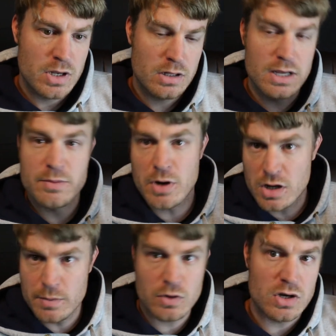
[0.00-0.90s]
letting the ball
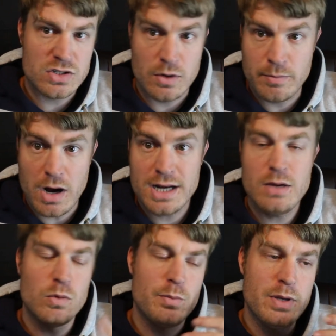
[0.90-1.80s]
come across our
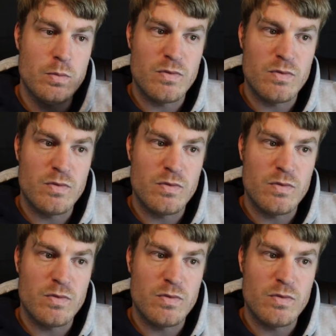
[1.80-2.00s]
body. We'll be